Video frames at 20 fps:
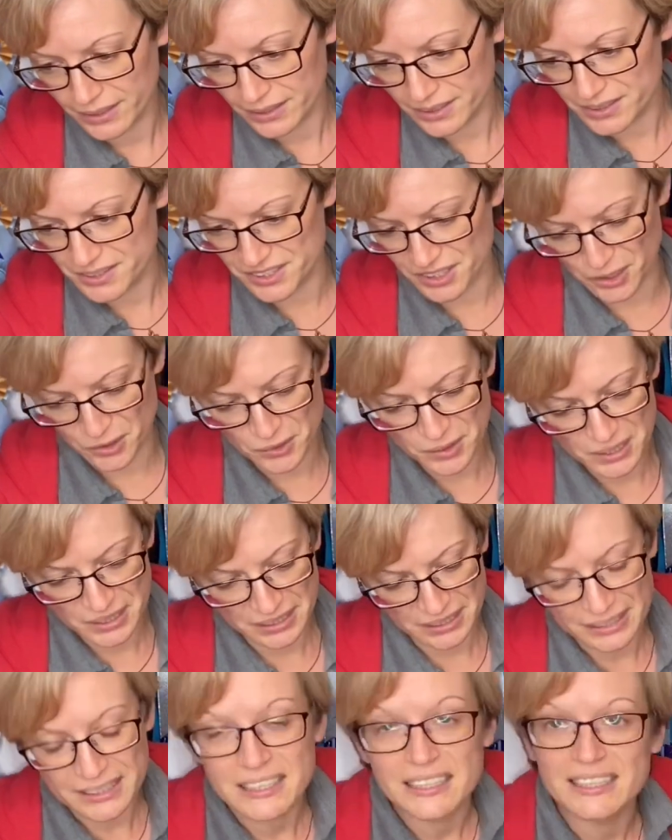So
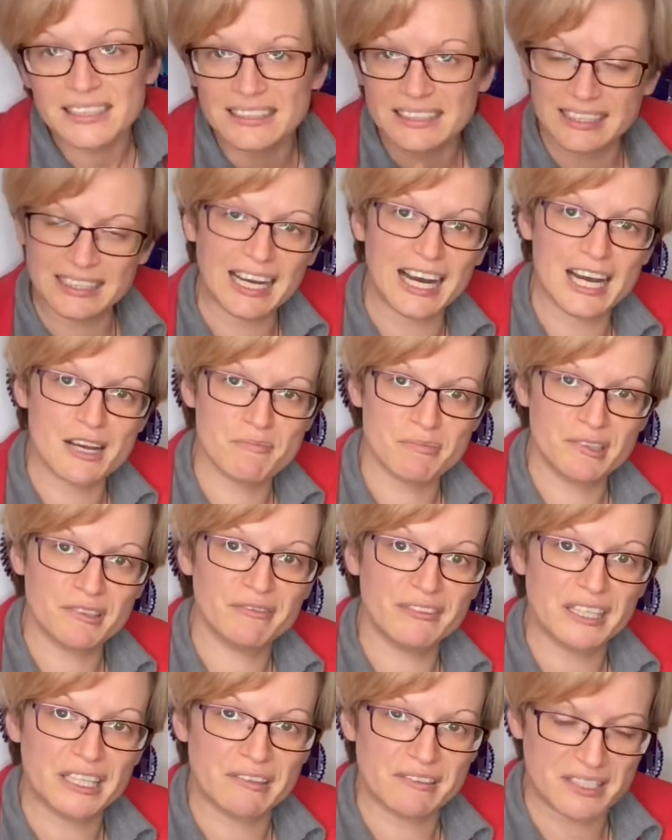hybrid
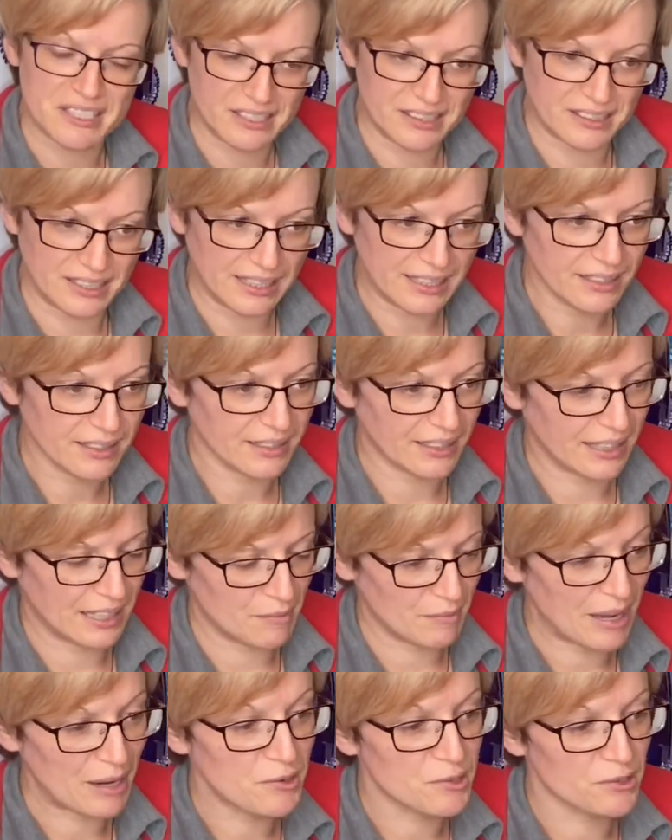vigour is a thing.
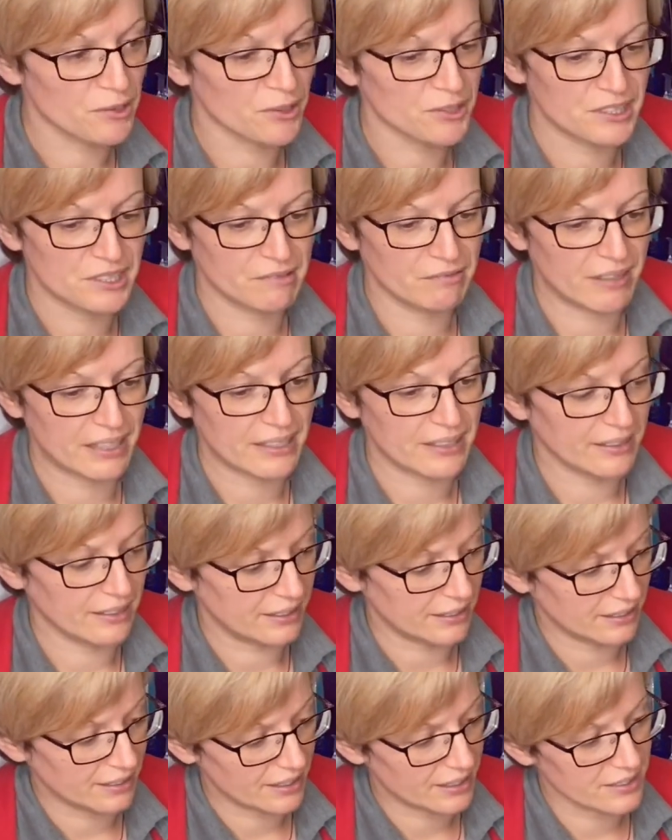Outcrossing
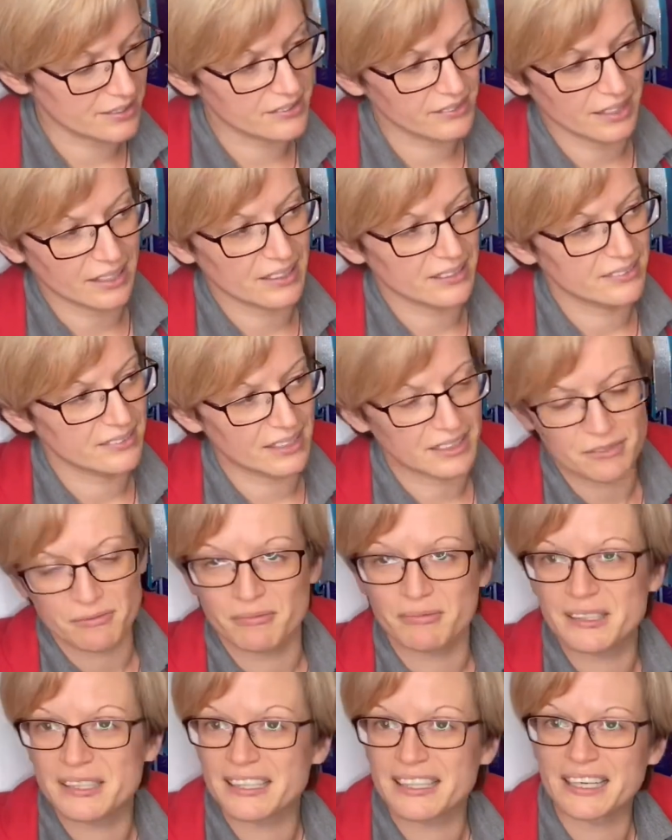regularly, like I said,
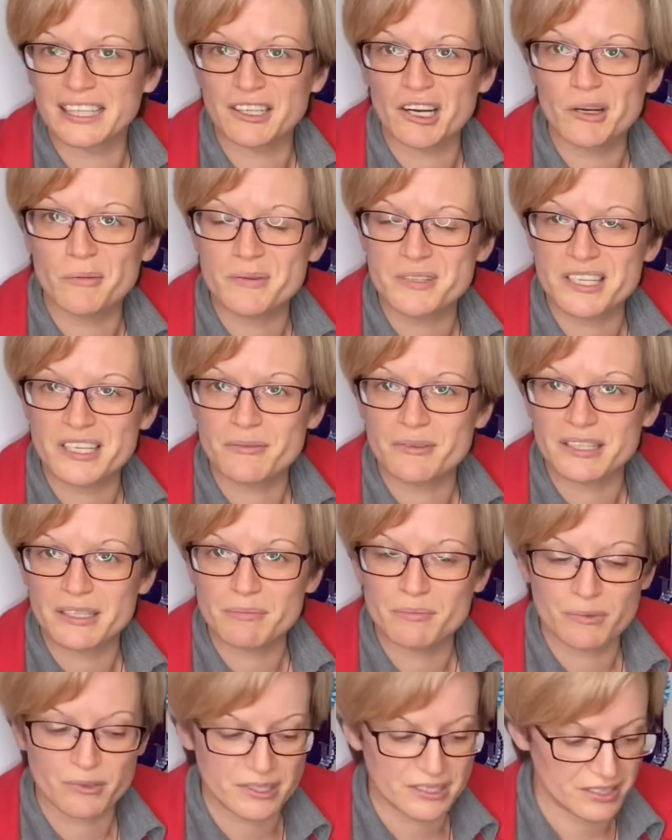with the kind of opposite with
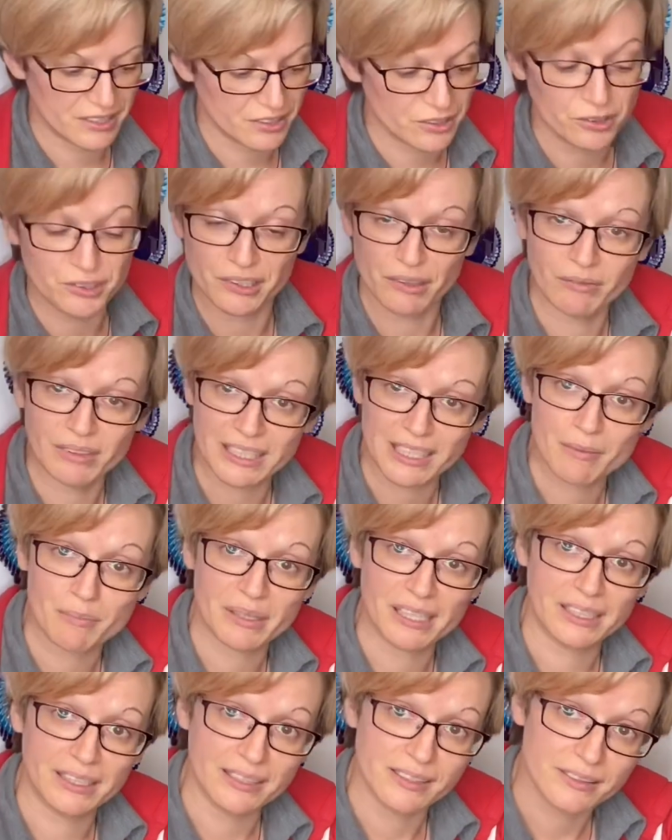inbreeding, you'll generally get
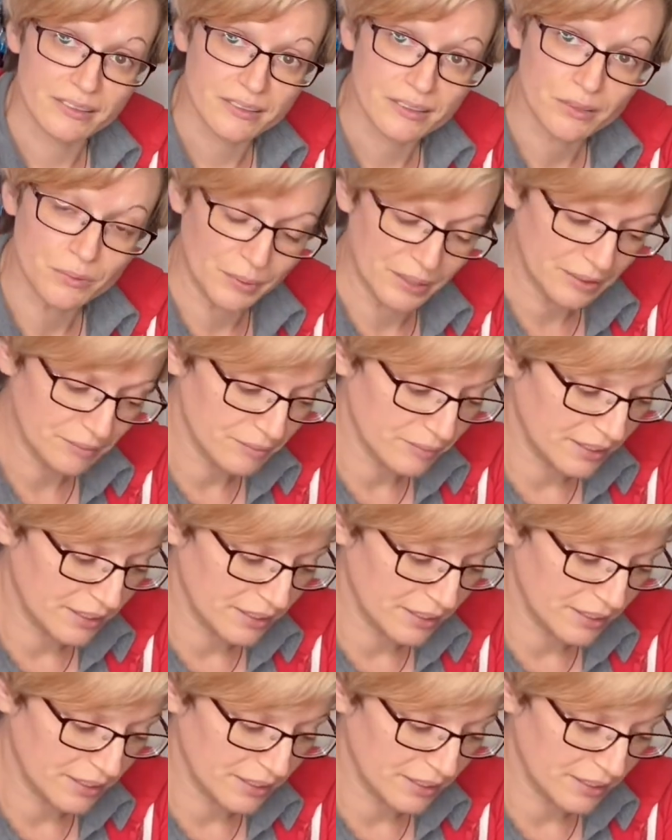bigger litters as well.